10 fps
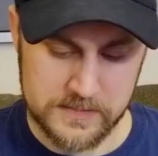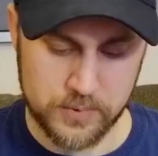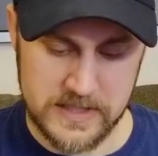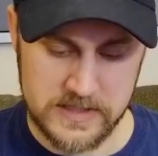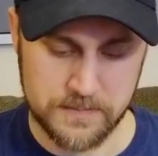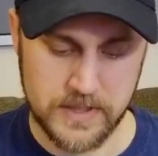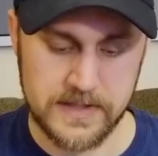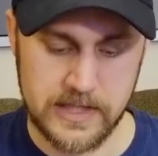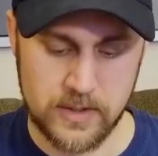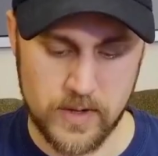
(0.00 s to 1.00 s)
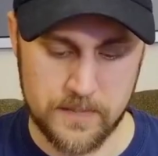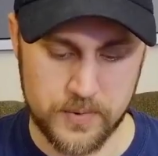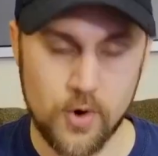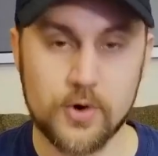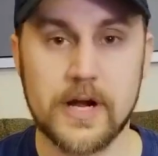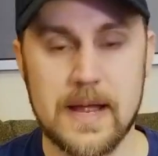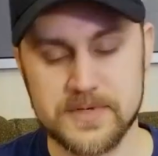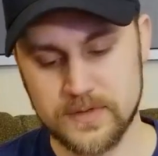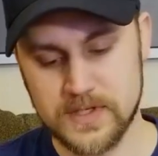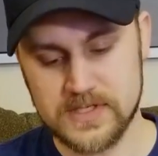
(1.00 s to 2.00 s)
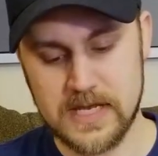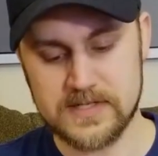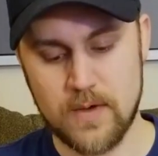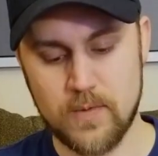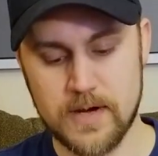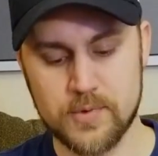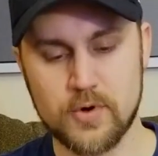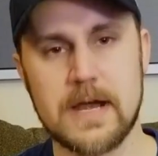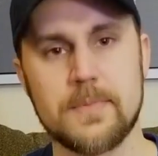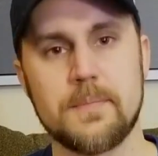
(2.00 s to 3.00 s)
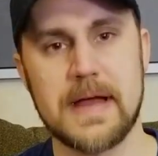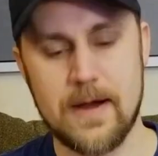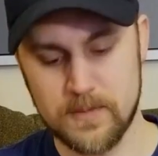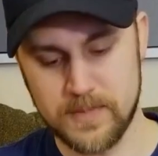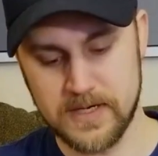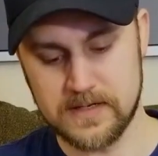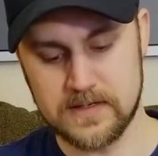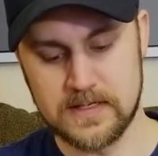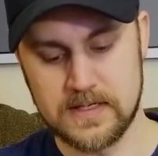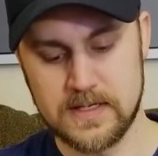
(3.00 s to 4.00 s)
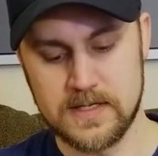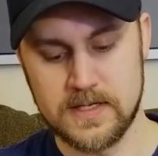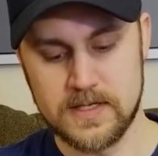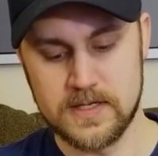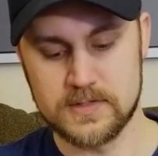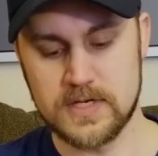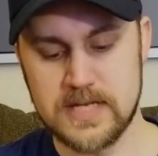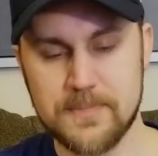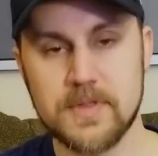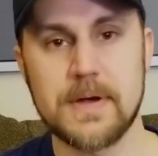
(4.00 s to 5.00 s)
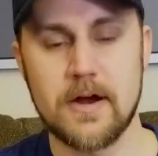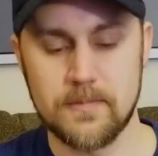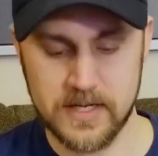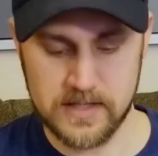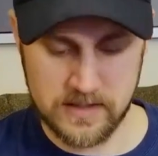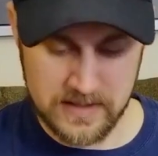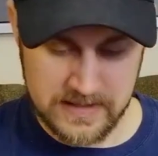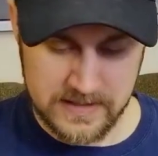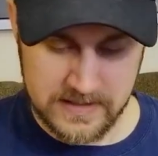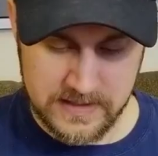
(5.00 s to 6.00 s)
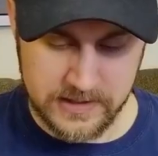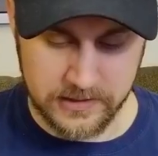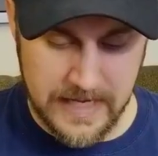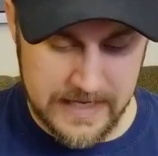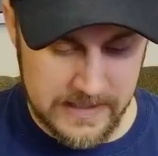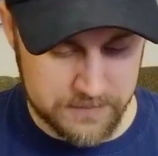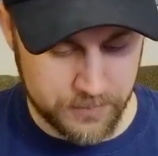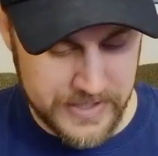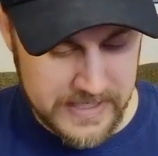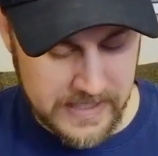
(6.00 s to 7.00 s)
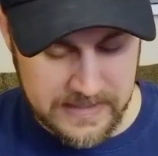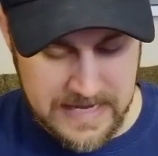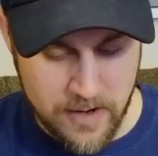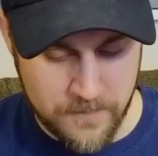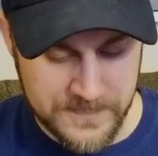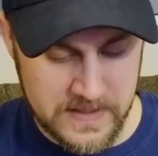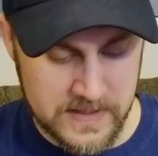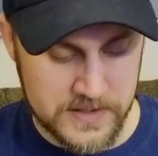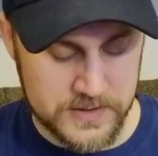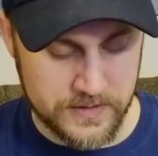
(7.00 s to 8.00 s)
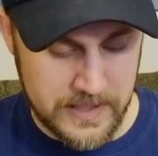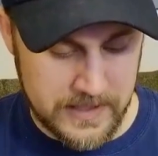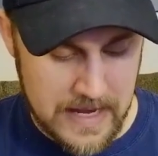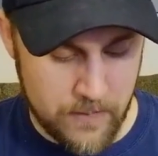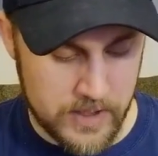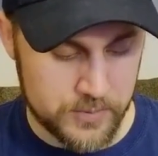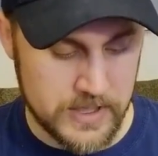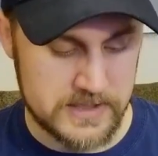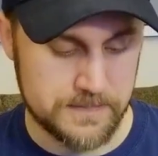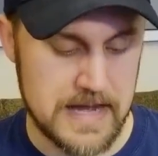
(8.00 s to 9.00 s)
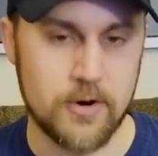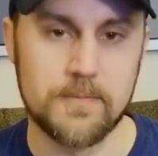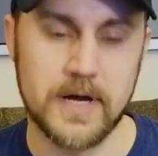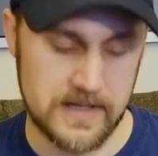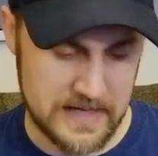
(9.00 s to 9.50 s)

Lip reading: press the button that you want to program. So in this case, I want to program the power button. So I tap the power button, the light is blinking now. So then I want to press the power button